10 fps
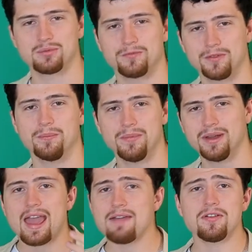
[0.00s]
with them,
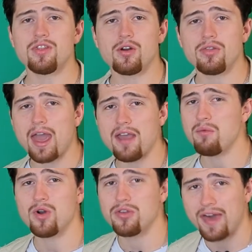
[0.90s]
even though they
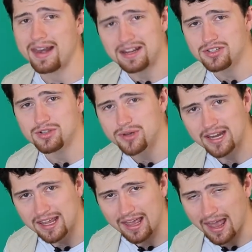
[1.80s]
weren't that into
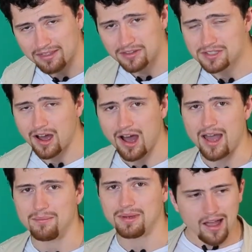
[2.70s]
it at the
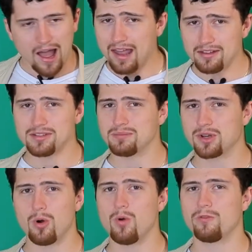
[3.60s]
time. I had some
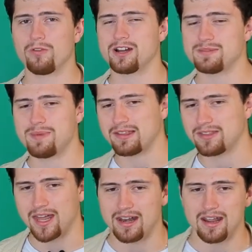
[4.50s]
cool friends back
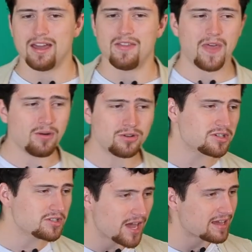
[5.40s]
then. They were
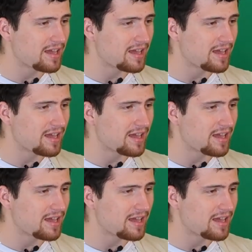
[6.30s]
just like,